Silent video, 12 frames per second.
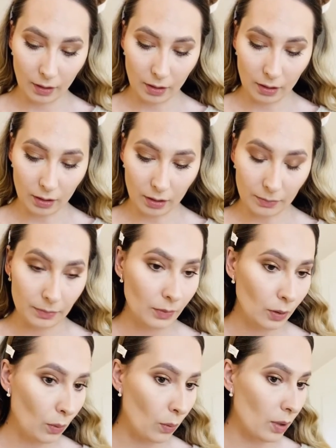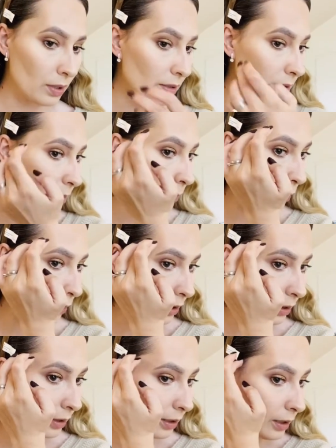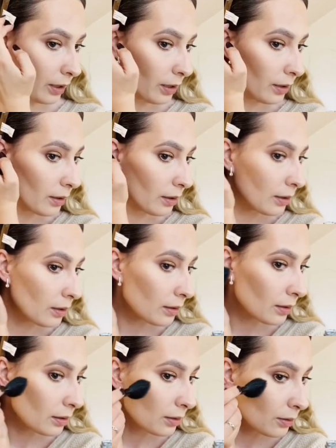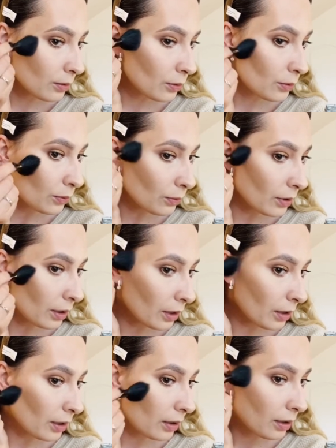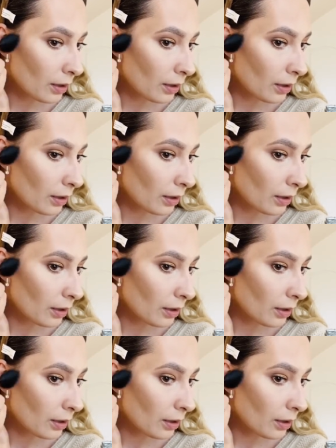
go once more into the